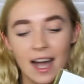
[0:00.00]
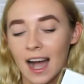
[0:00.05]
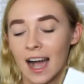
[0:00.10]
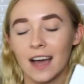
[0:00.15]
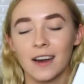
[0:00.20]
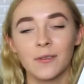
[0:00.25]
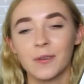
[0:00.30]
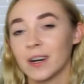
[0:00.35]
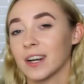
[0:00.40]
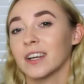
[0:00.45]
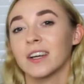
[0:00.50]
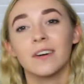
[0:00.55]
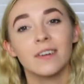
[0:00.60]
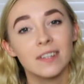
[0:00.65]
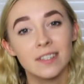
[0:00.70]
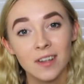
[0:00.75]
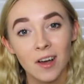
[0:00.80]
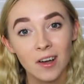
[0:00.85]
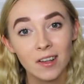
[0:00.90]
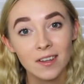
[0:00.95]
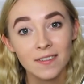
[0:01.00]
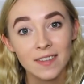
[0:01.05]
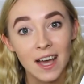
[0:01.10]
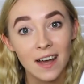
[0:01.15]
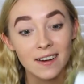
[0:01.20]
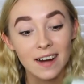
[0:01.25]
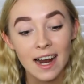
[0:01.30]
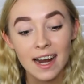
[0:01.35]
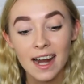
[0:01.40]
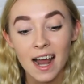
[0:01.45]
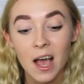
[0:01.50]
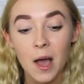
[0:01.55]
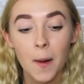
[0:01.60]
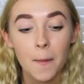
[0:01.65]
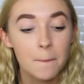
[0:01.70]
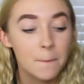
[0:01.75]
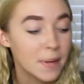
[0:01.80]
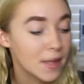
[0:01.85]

I don't want to go into all of that right now.